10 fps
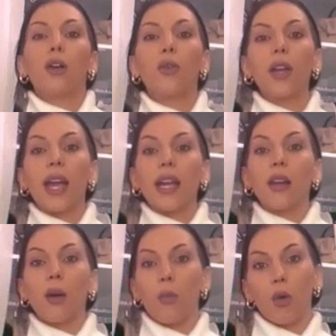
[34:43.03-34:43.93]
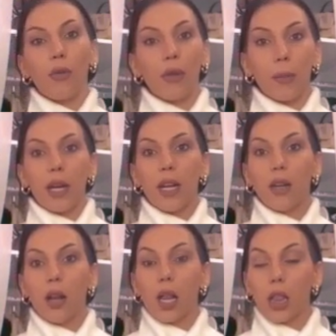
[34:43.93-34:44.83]
create a more
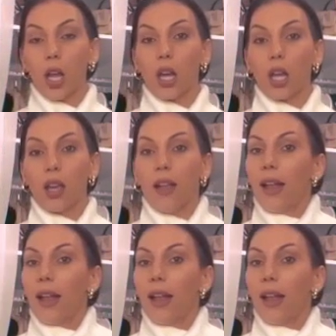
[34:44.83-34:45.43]
feminine look.